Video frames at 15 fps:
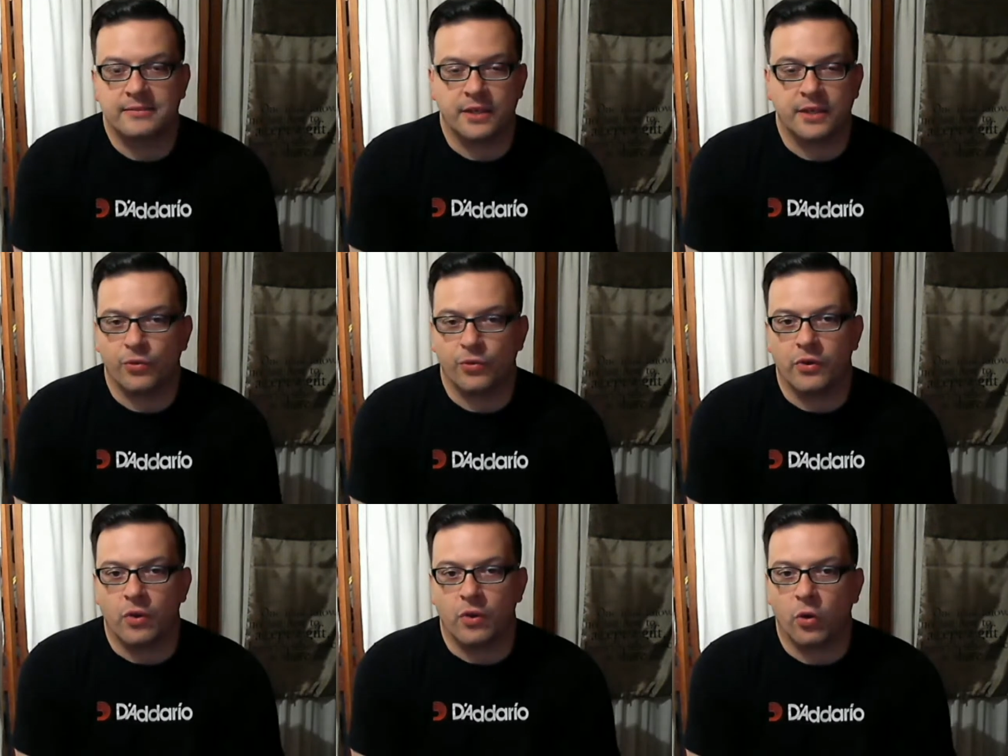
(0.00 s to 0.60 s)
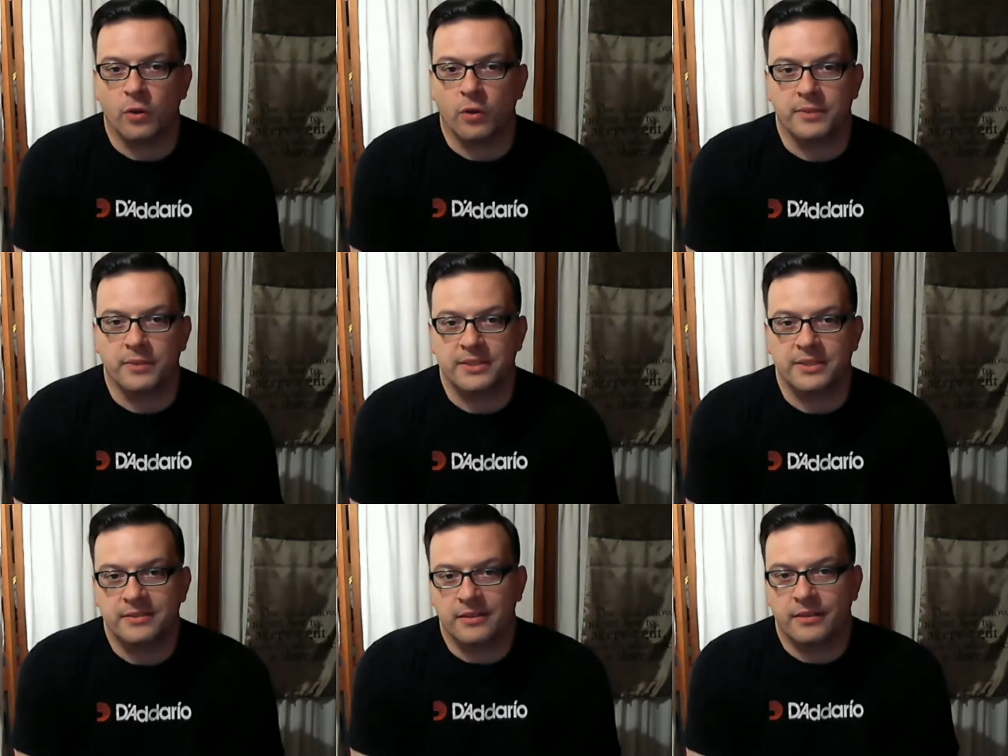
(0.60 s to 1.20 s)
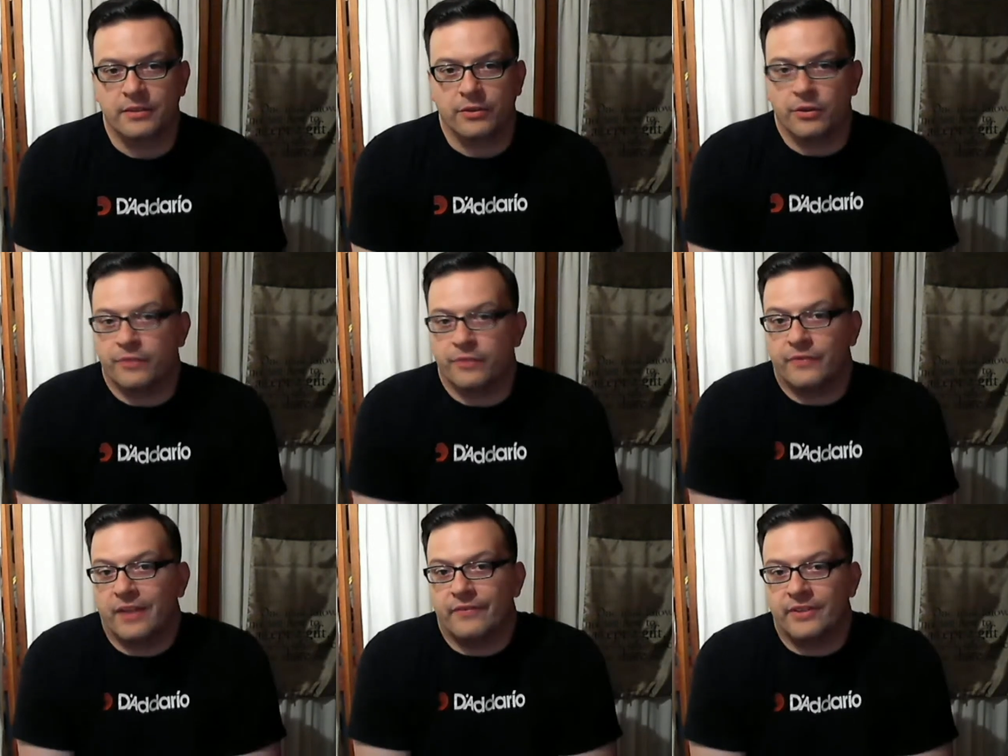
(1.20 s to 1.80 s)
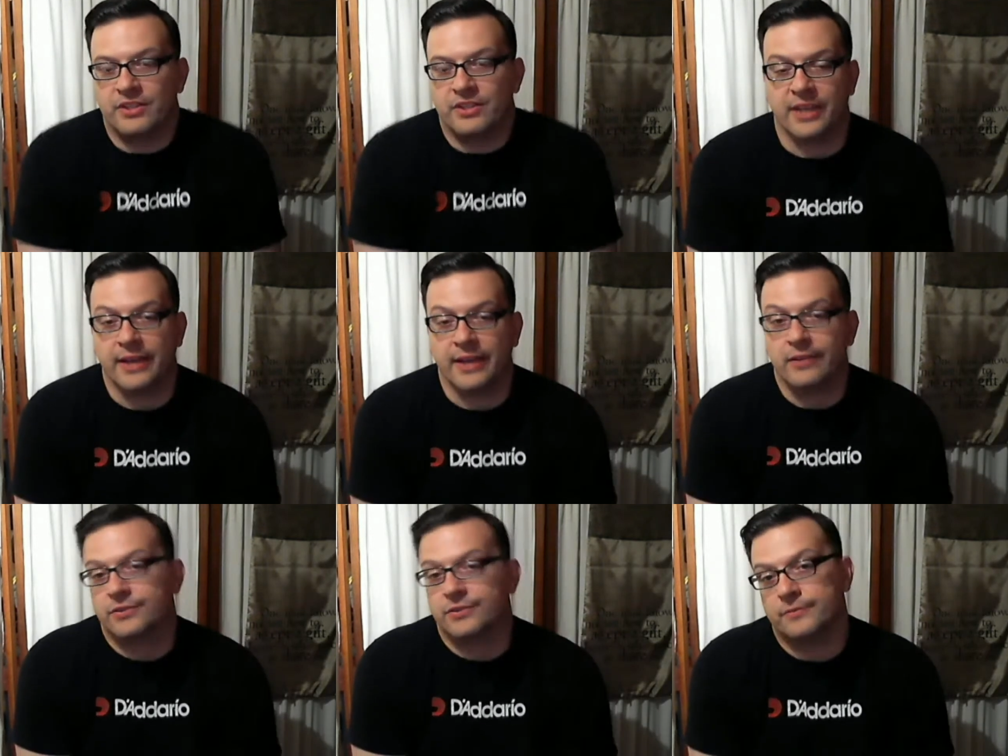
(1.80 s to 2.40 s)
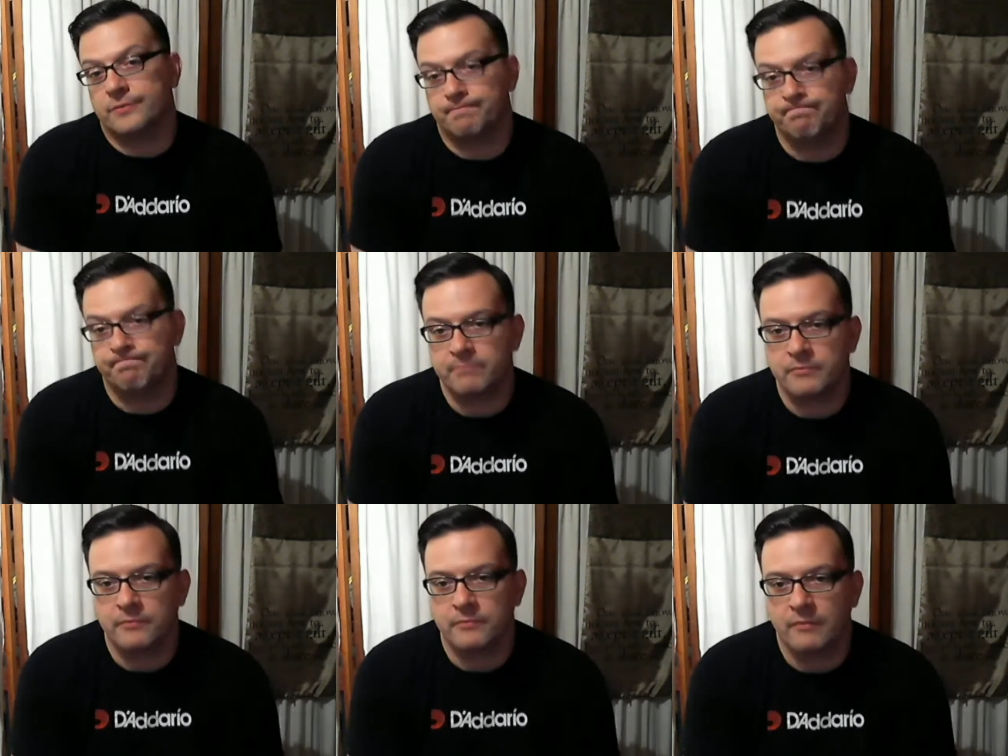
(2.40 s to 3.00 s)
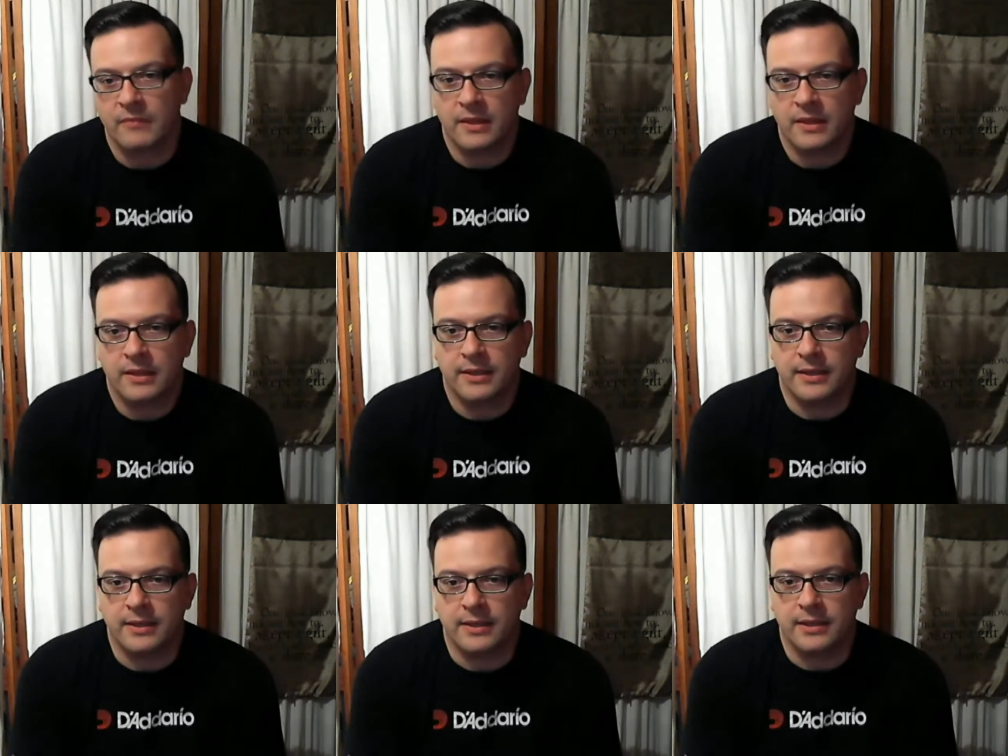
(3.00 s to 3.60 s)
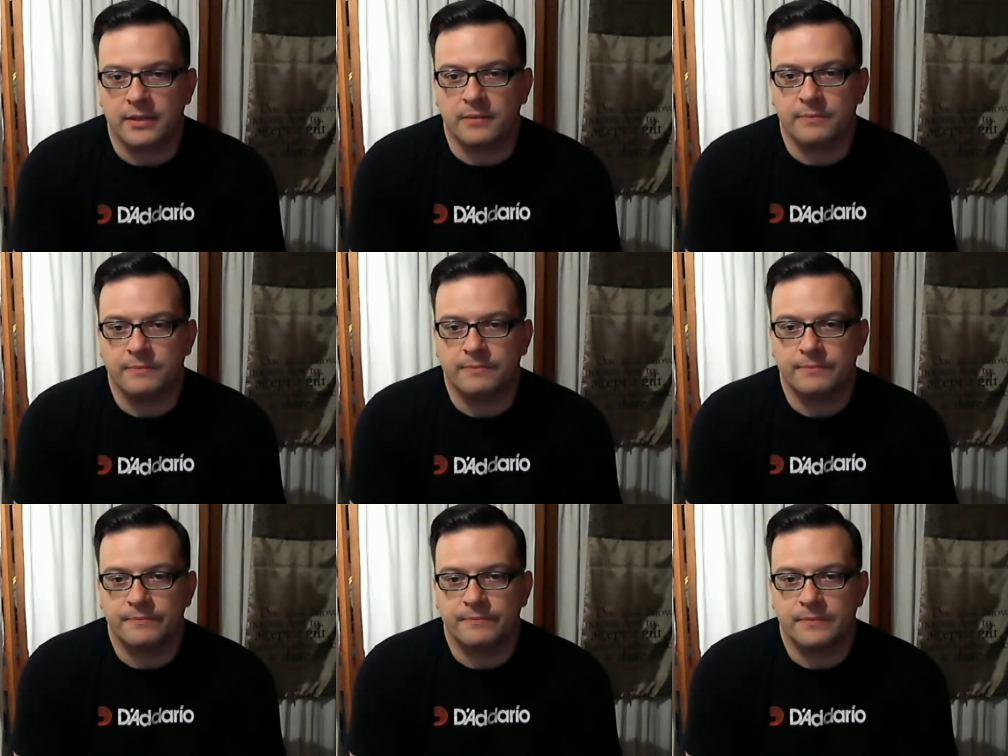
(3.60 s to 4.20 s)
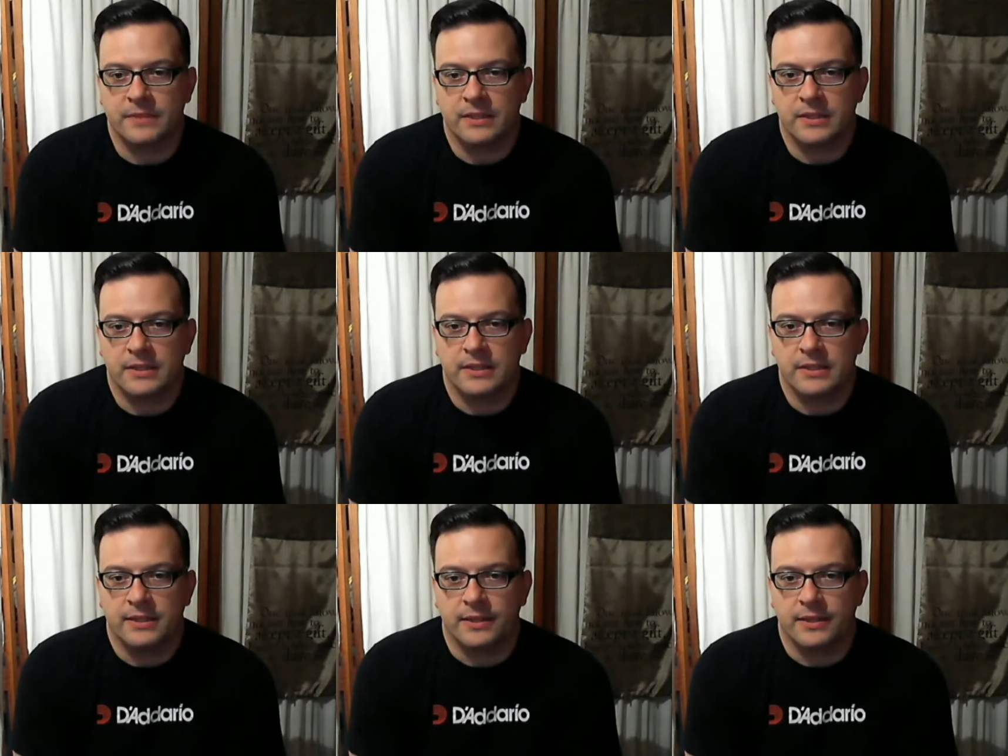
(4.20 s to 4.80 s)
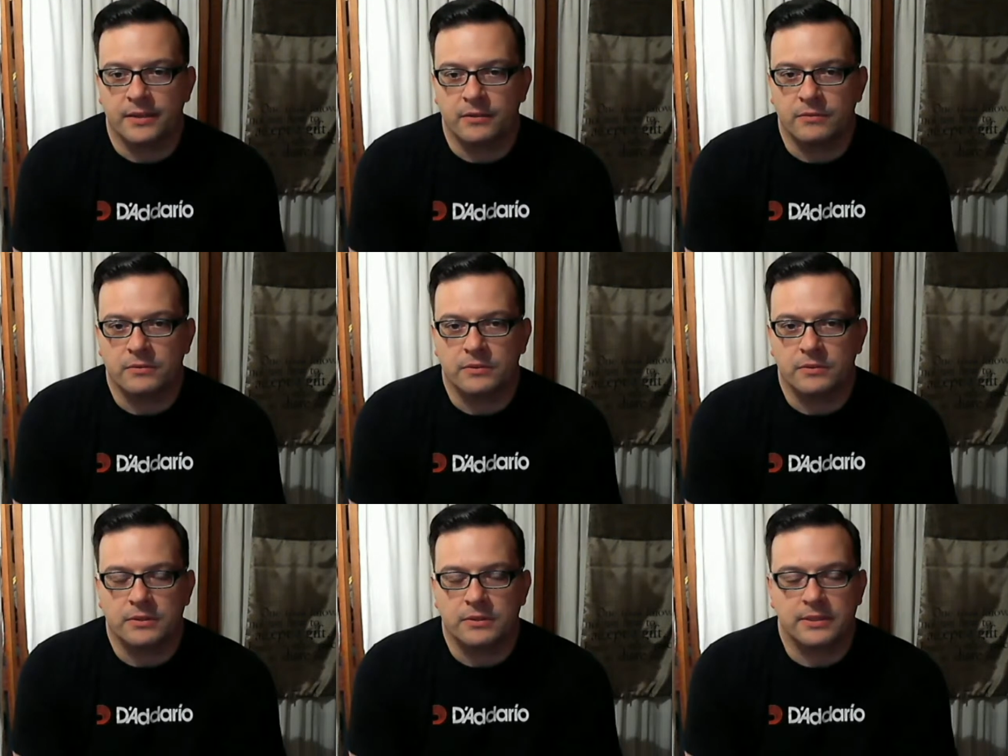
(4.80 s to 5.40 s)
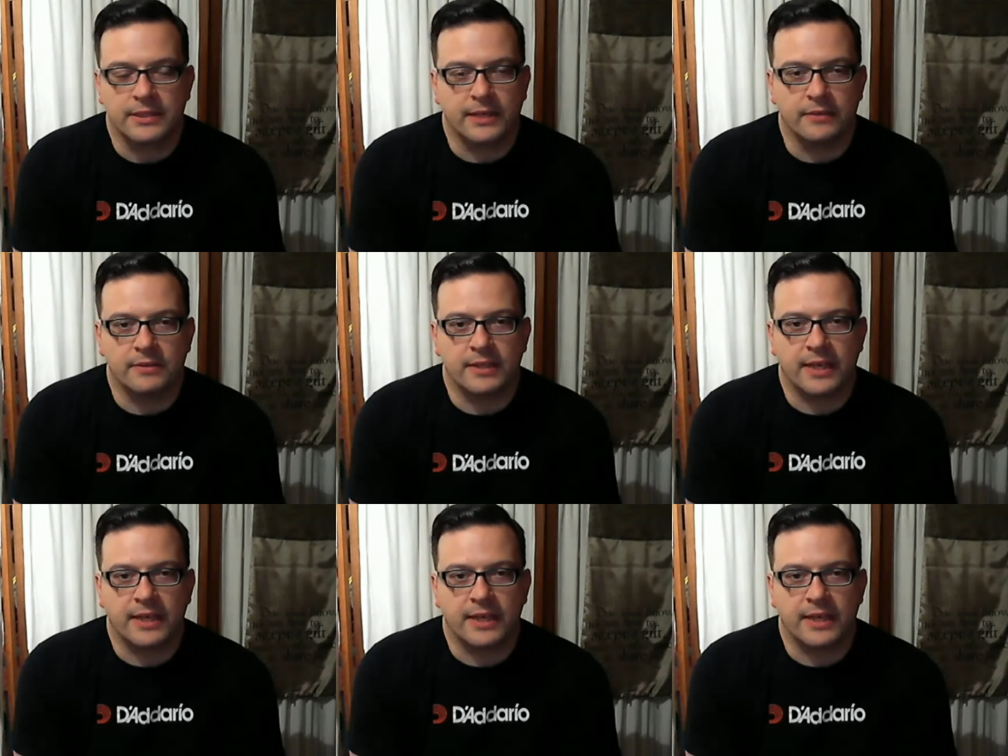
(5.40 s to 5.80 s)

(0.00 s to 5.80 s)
you know, the norm is a 35-inch scale. So, you know, that